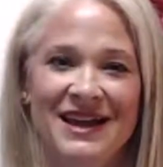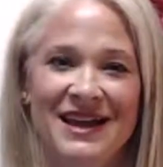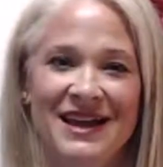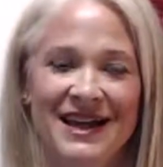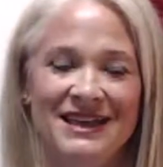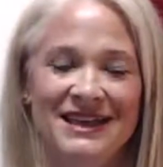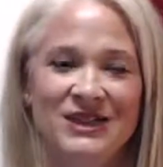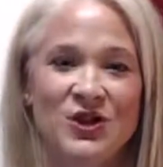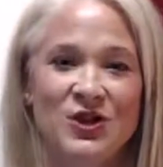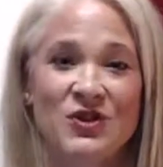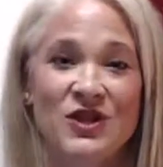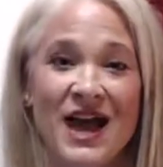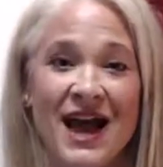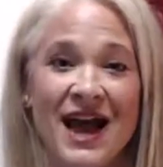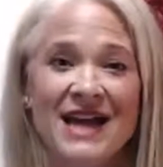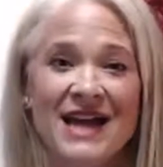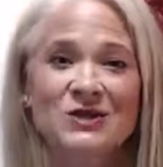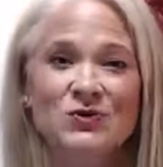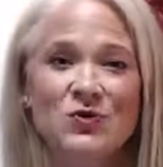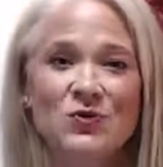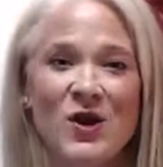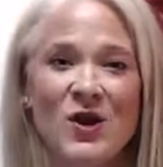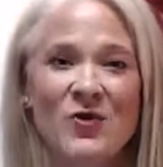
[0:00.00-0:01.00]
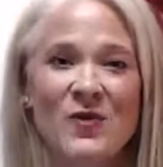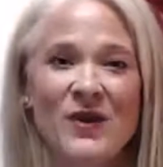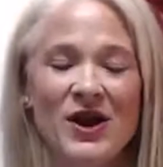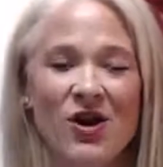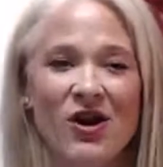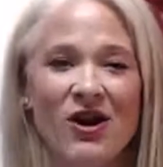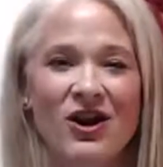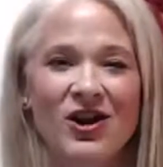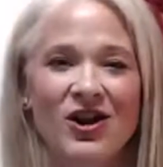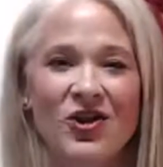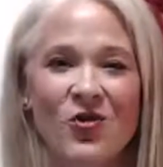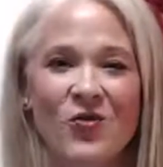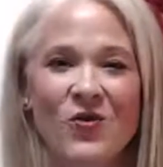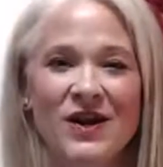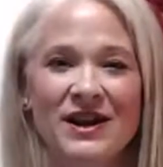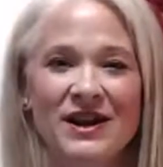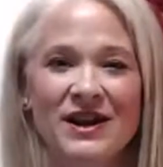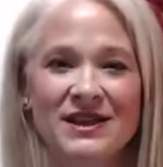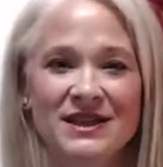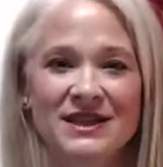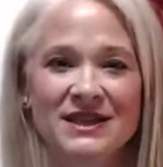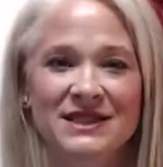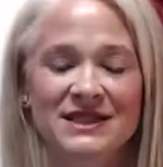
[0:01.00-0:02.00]
And so that's where we are
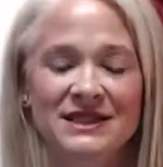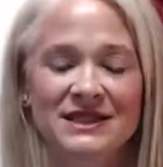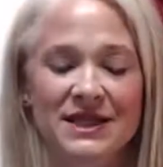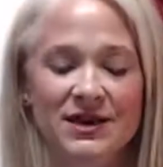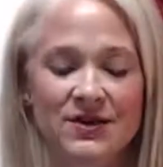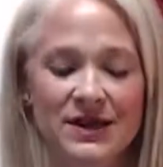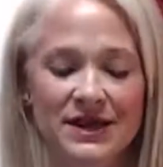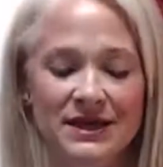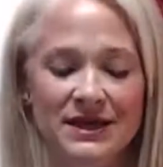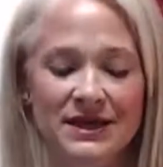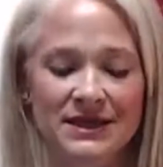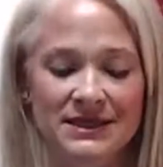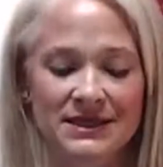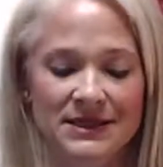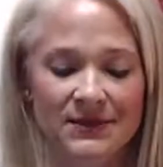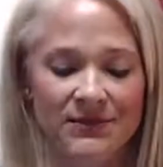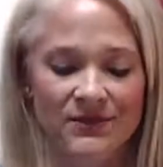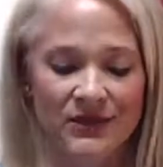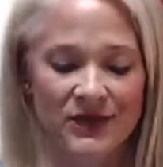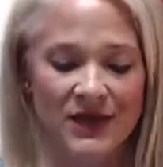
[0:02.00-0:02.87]
going in this series.